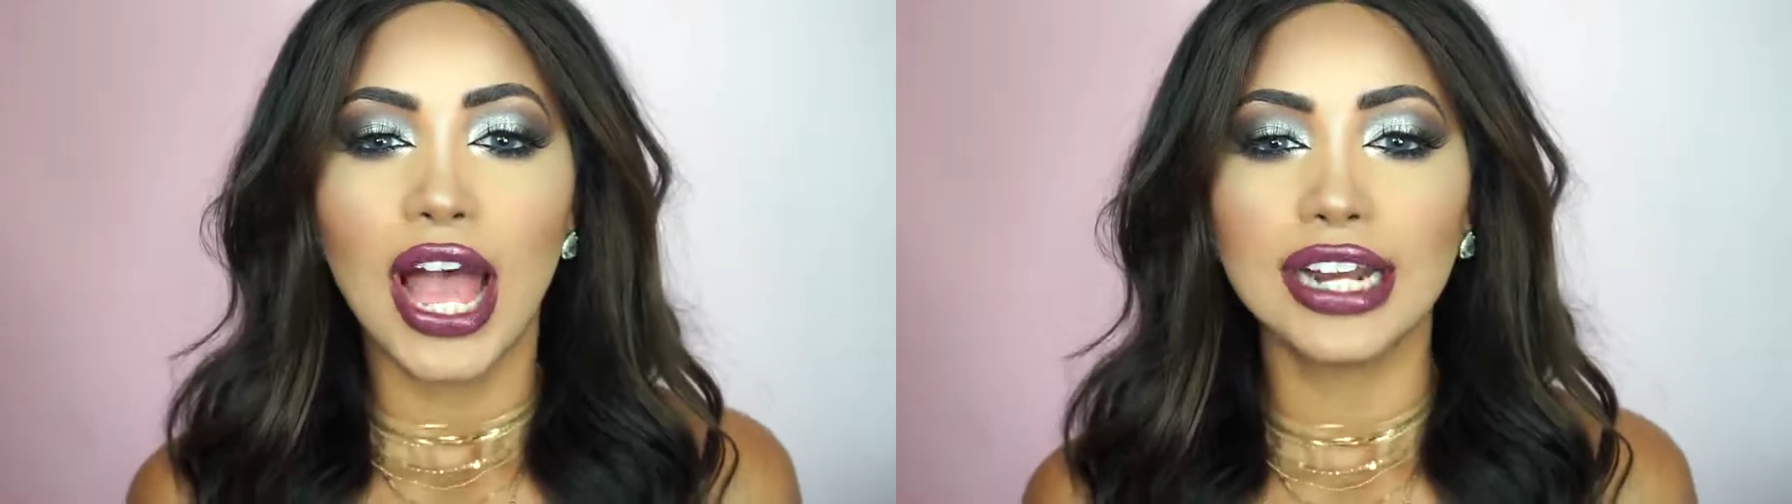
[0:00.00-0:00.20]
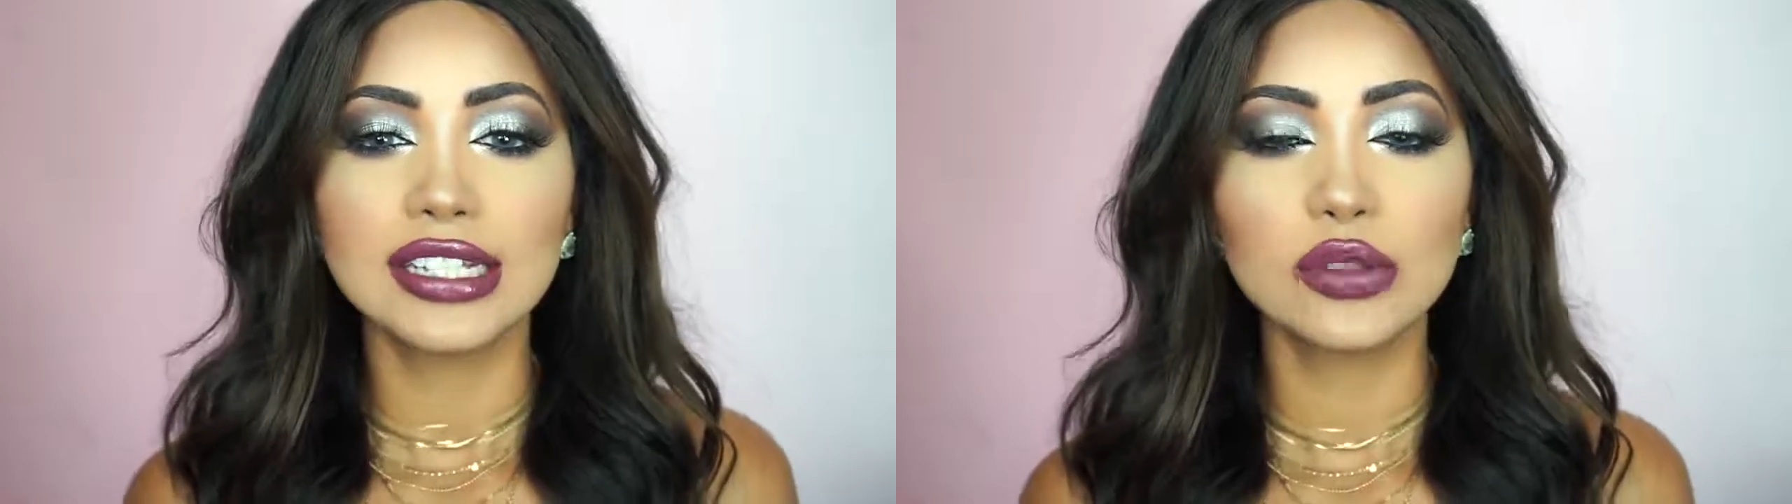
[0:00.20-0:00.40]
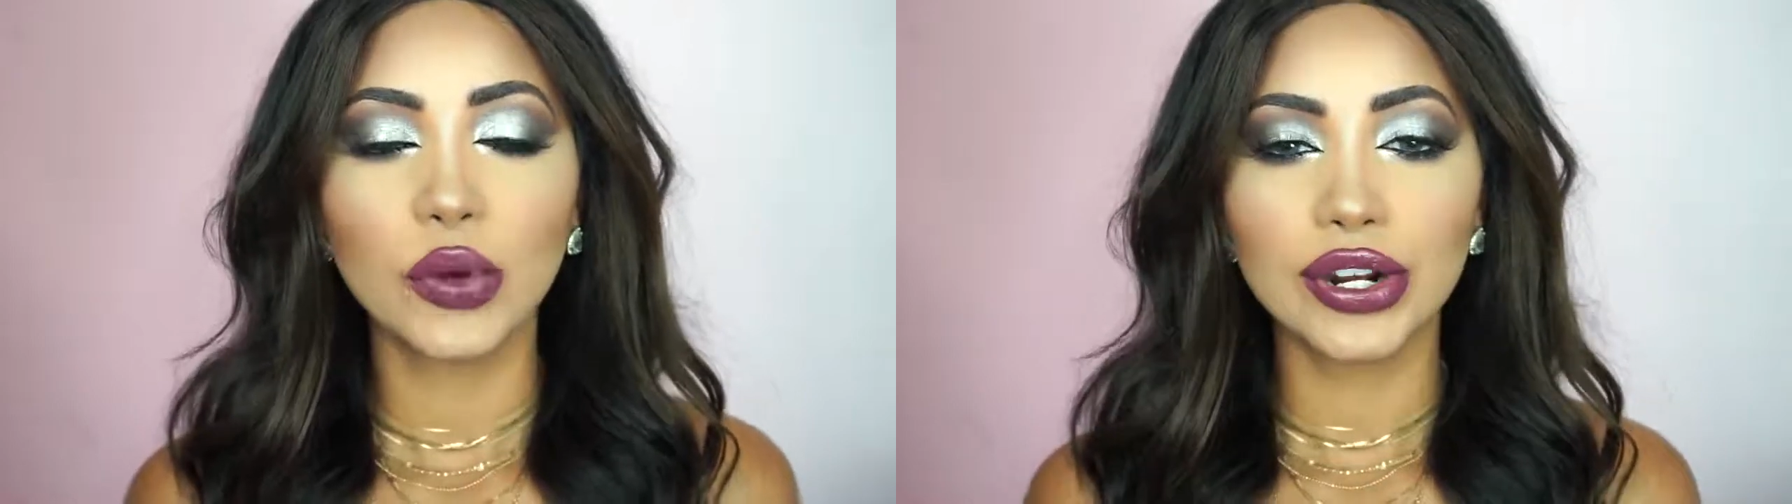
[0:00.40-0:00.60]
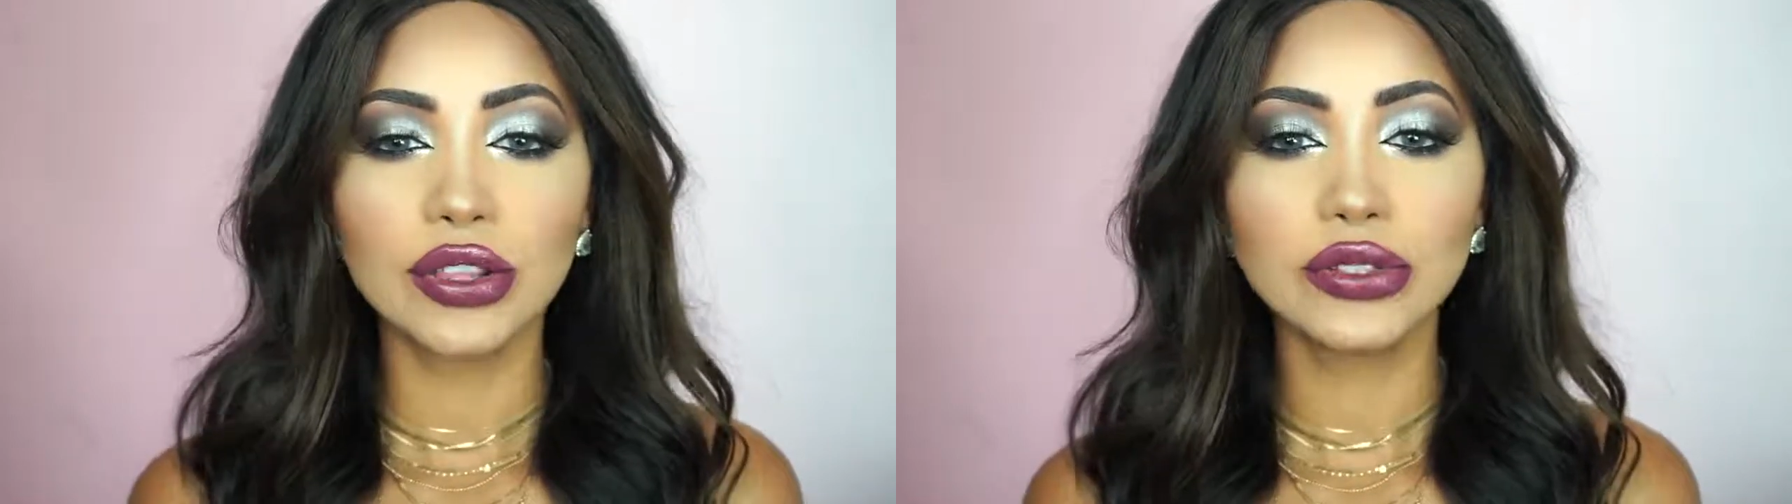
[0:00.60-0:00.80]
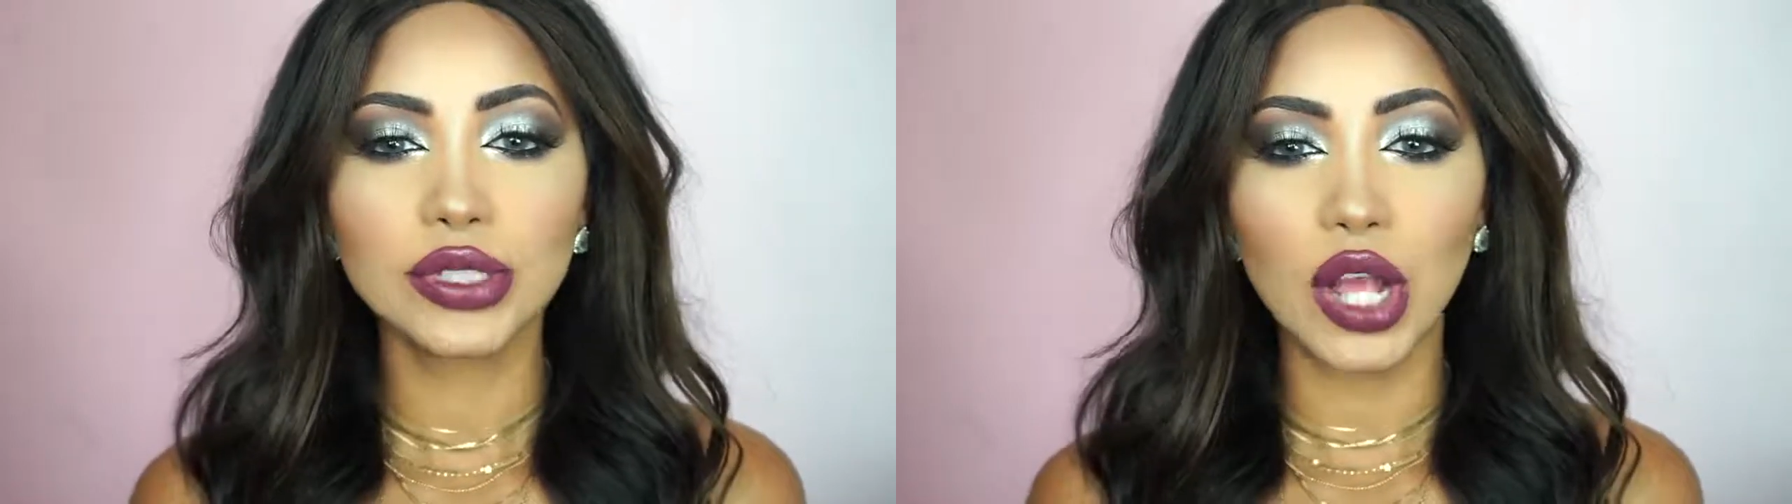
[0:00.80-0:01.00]
And it's one
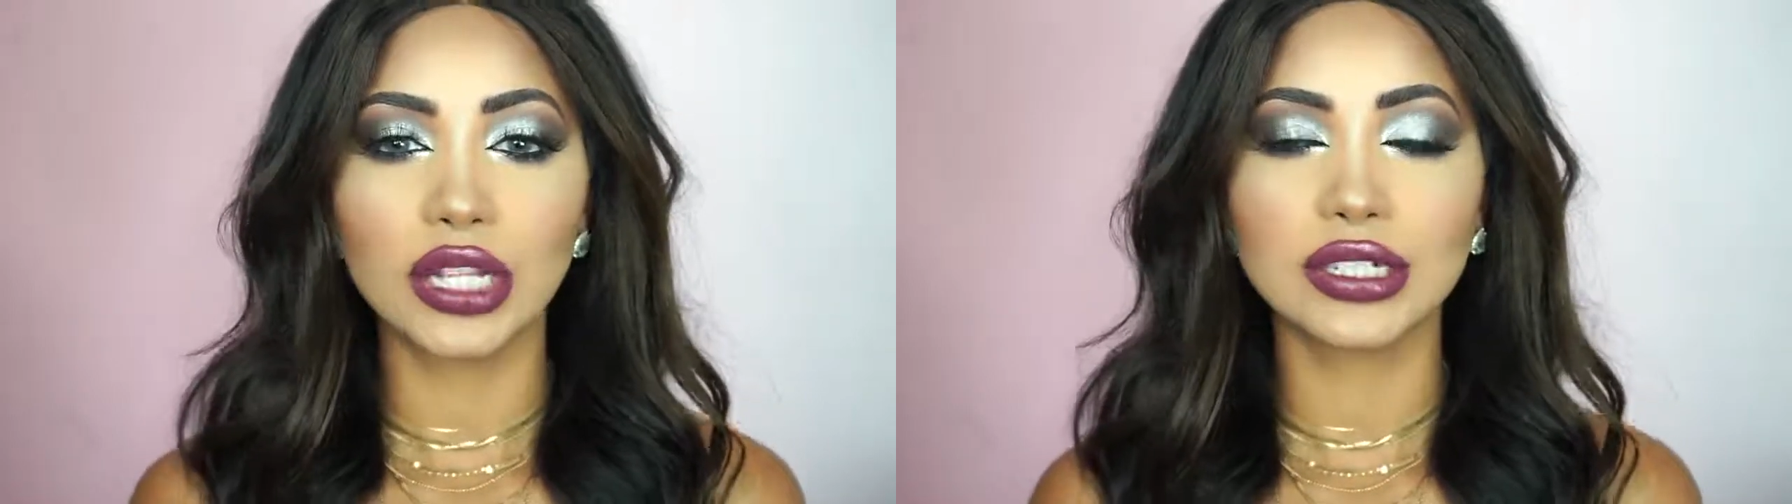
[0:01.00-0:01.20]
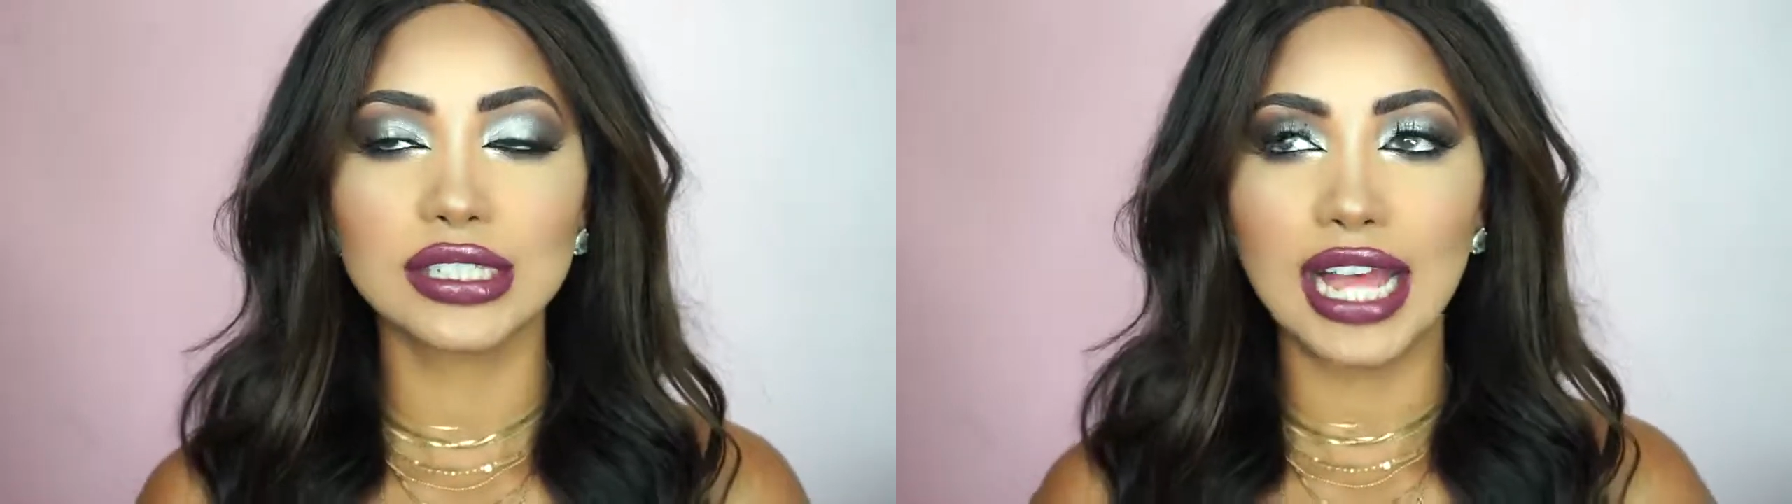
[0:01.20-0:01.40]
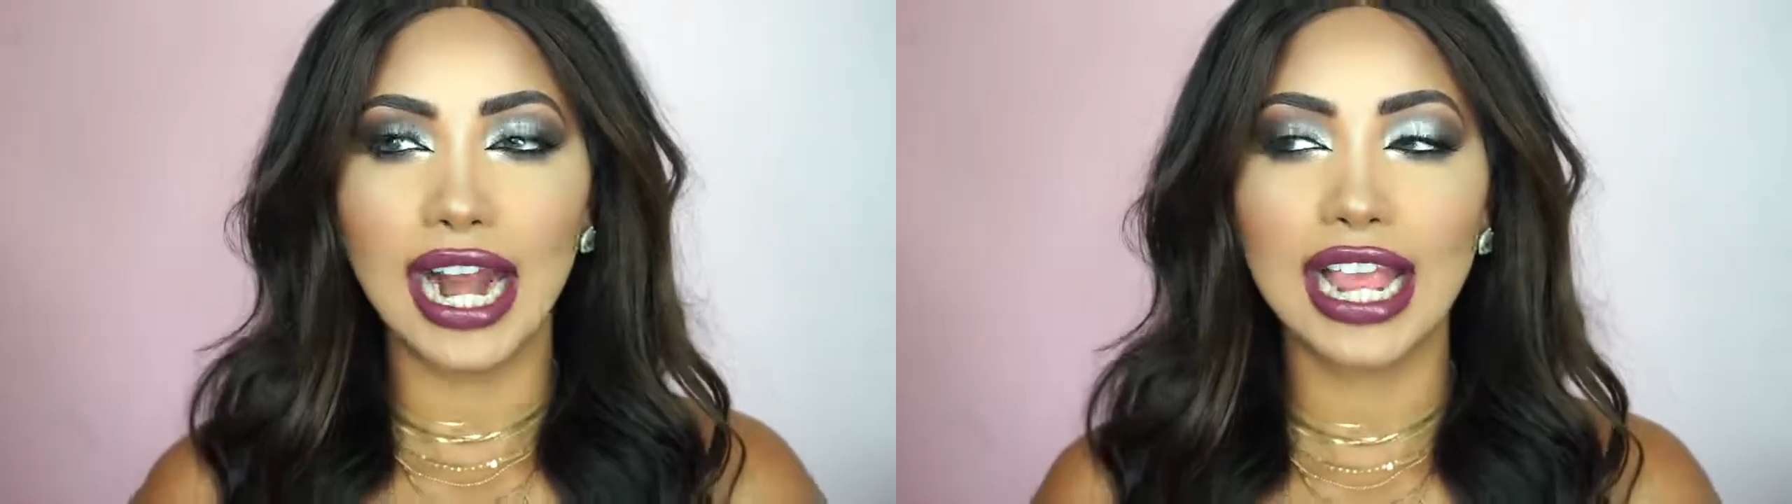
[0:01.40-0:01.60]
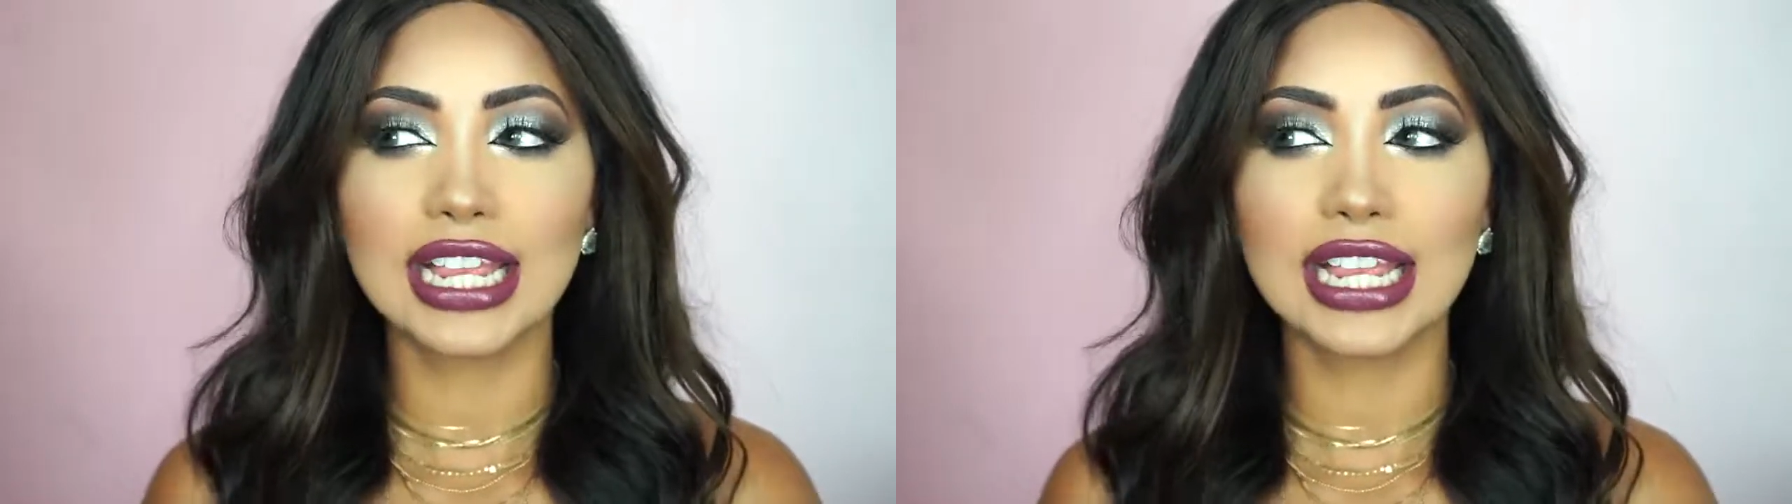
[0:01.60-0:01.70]
of those colors that I